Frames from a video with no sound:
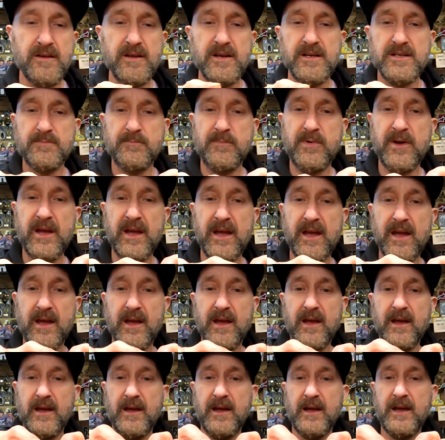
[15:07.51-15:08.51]
this bit
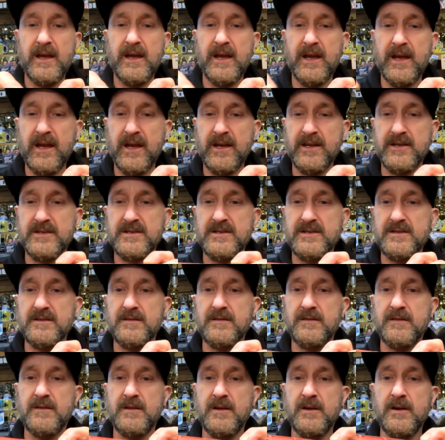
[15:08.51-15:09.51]
is
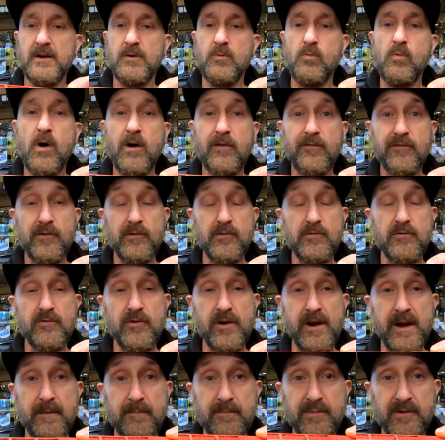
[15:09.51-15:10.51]
the waffle
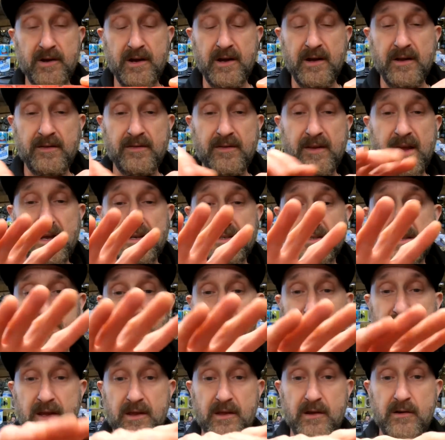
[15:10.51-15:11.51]
grip, and that's the
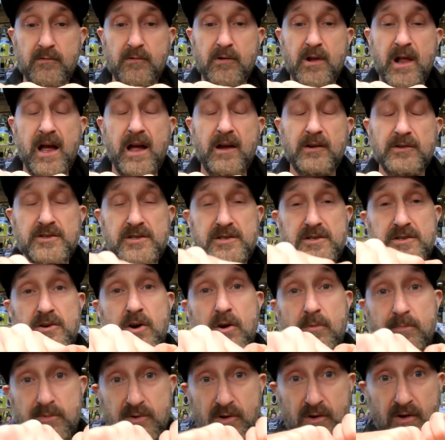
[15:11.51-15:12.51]
bit that will
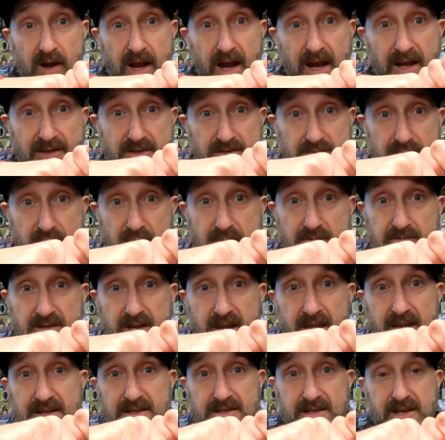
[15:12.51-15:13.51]
stop your hands
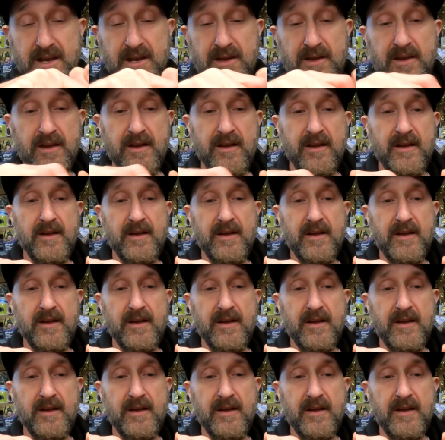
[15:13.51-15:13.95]
rotating,